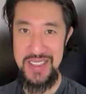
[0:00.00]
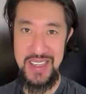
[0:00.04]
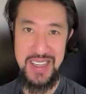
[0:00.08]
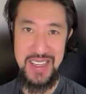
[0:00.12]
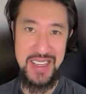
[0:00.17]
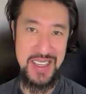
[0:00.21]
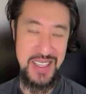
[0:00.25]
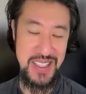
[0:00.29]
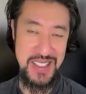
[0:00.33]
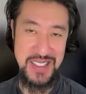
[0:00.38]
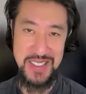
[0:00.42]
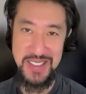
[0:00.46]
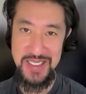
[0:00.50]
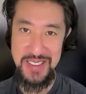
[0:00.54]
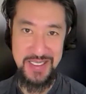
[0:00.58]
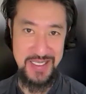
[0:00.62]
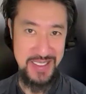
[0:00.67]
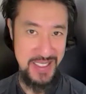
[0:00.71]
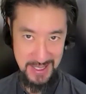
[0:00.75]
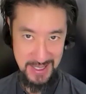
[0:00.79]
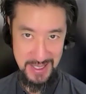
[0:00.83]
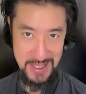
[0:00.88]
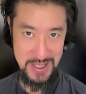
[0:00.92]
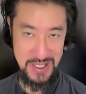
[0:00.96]

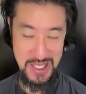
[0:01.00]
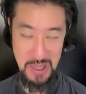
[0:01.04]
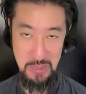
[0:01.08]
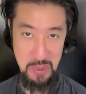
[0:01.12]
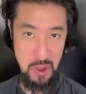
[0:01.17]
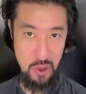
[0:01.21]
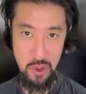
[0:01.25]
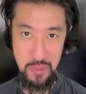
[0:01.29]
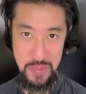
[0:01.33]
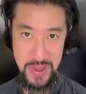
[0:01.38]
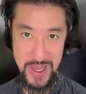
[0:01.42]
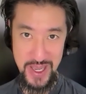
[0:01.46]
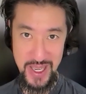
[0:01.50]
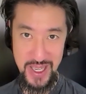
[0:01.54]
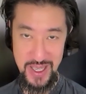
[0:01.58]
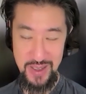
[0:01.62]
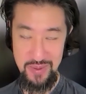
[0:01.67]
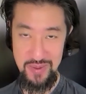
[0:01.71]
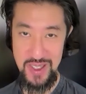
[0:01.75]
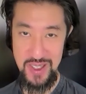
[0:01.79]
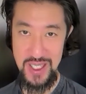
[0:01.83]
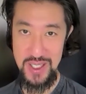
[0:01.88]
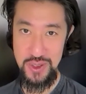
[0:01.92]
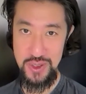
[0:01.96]
and some other
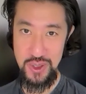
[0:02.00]
being, right?